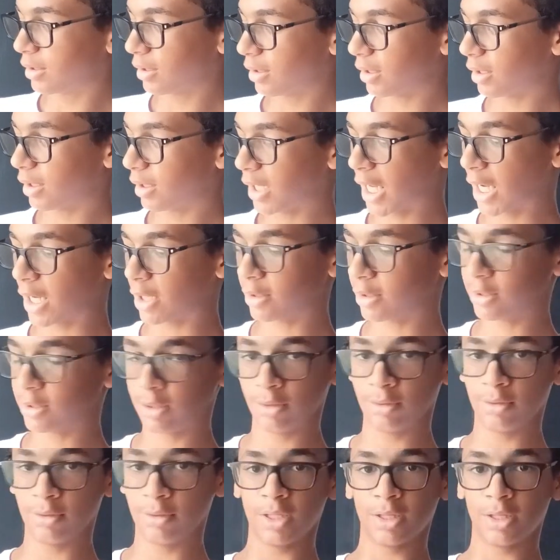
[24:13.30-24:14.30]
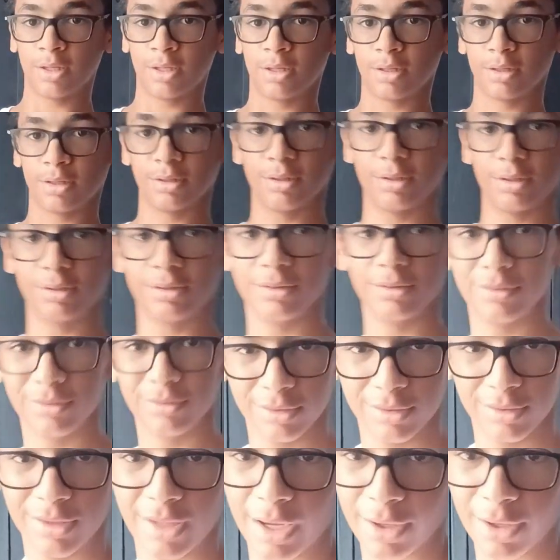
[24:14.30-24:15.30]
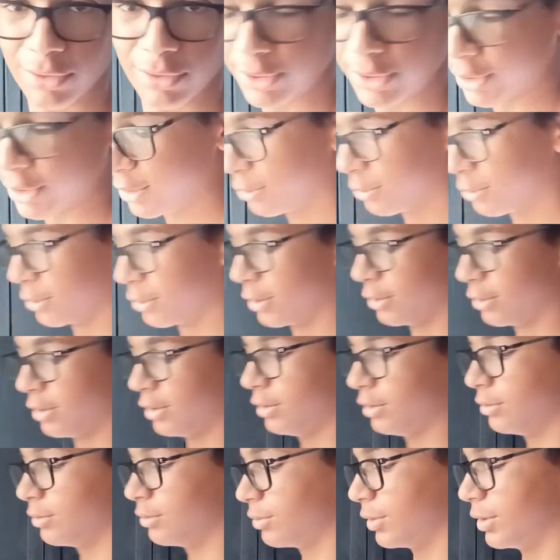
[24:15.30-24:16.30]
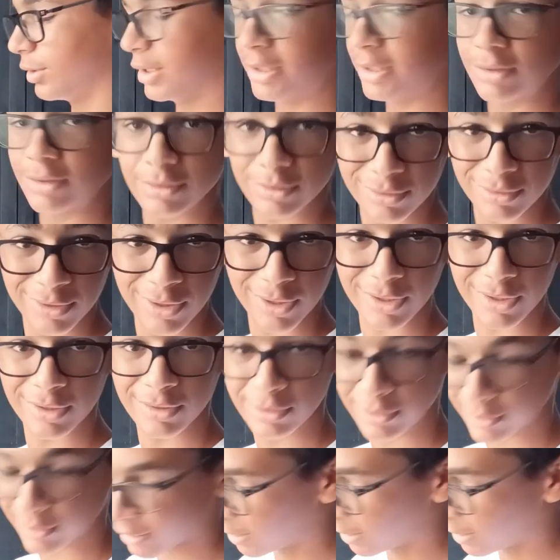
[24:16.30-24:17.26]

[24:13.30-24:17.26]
And how to do it, this is now the tutorial for this, I guess.